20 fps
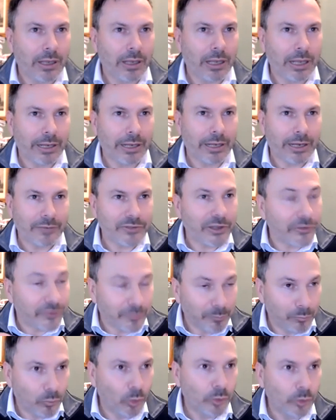And I've done
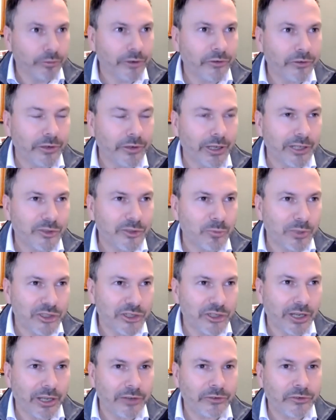some more research which
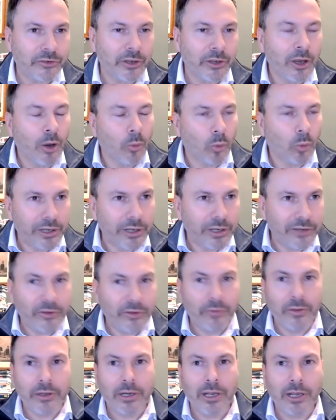asks, what is it
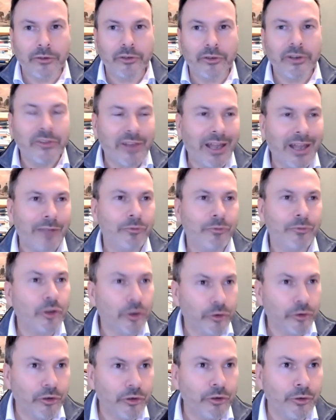that countries have to
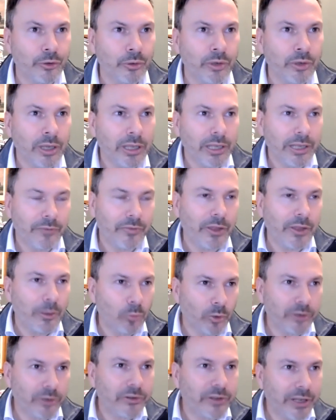do if they
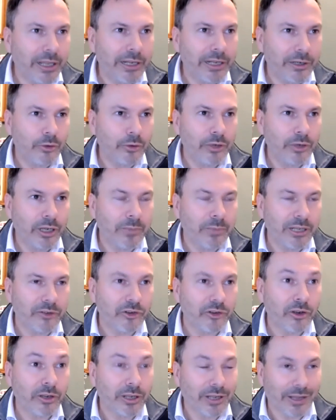want to get a good
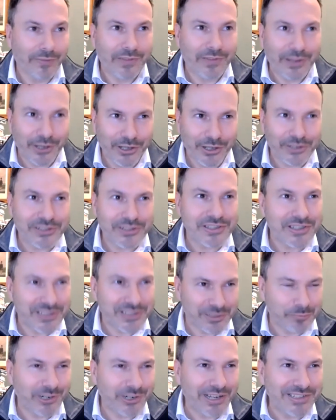image? And the answer,
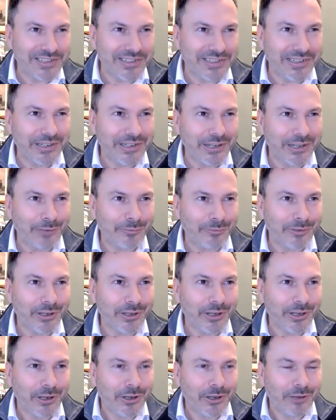surprisingly enough,
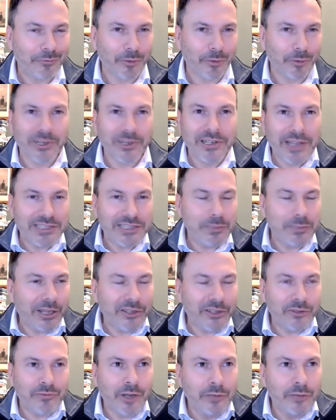from a
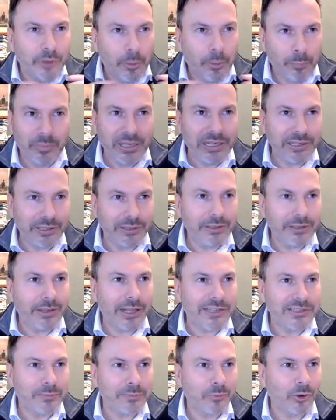database of over 1 billion
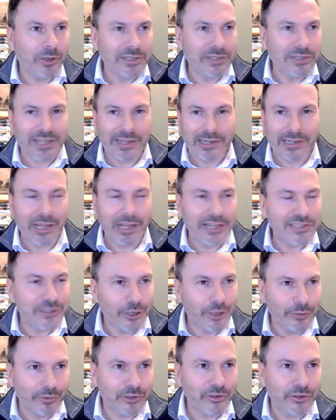data points analyzed
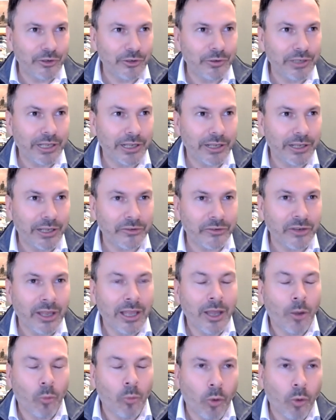over 2 years,
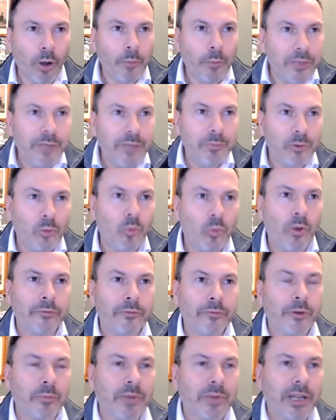what people want
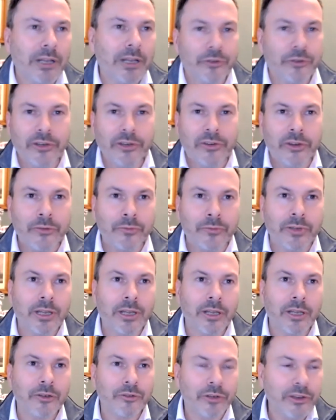from countries is for
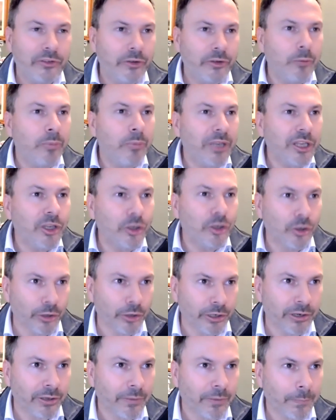countries to be good.